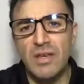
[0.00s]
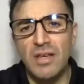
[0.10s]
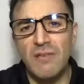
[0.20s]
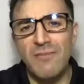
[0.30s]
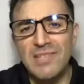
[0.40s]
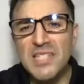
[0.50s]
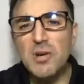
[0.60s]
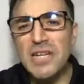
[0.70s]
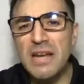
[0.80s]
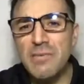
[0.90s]
In Francisco
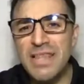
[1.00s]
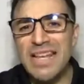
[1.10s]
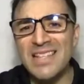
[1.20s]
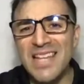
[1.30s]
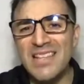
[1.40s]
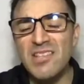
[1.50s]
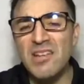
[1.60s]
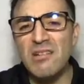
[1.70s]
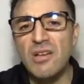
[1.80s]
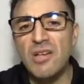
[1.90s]
Kidney and Medical
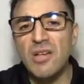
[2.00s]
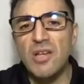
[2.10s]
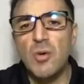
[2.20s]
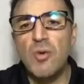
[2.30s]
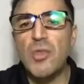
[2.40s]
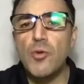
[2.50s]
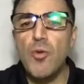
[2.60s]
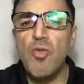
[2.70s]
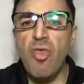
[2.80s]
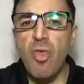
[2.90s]
Center, we
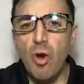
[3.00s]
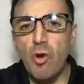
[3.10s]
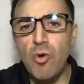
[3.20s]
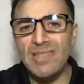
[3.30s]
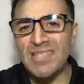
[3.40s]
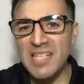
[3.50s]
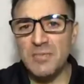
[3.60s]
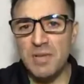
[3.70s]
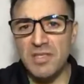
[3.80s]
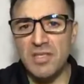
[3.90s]
do thorough
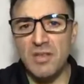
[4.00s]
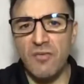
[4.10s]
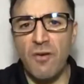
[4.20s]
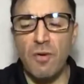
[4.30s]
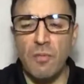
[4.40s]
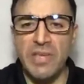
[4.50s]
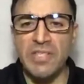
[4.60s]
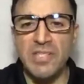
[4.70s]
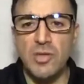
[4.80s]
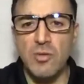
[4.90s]
assessments of our
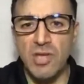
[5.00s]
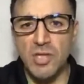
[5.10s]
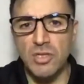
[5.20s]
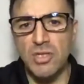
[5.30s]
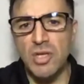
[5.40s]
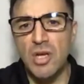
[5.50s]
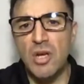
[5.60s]
patient situations